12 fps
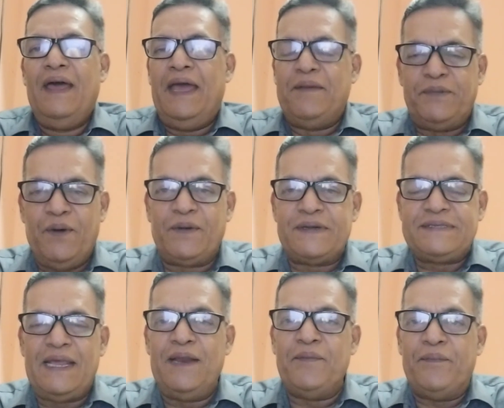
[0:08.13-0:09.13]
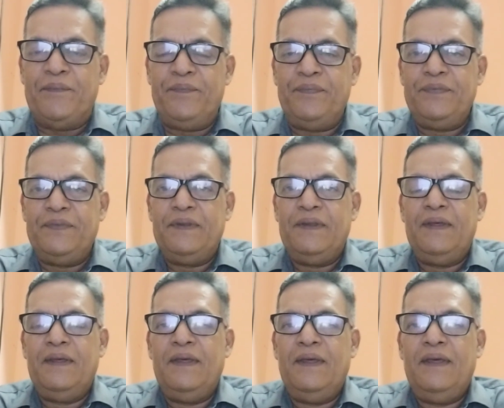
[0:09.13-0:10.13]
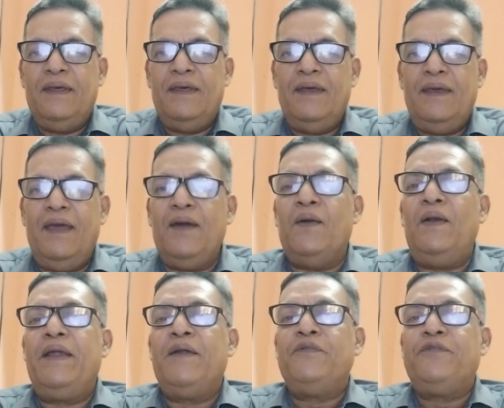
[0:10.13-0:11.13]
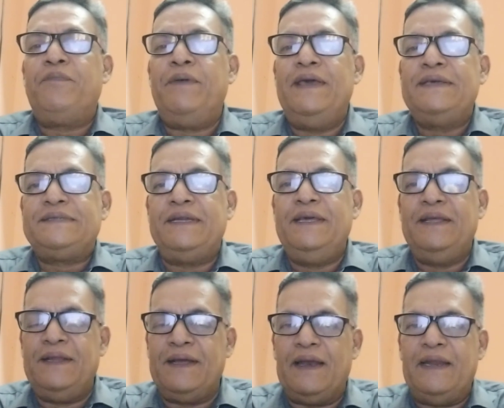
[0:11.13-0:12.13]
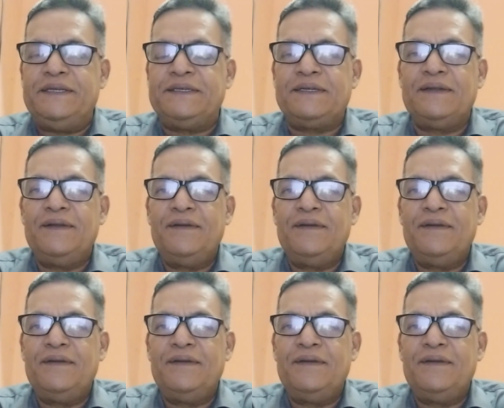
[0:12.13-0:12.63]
I am Dr. Salim, a holder of PhD in English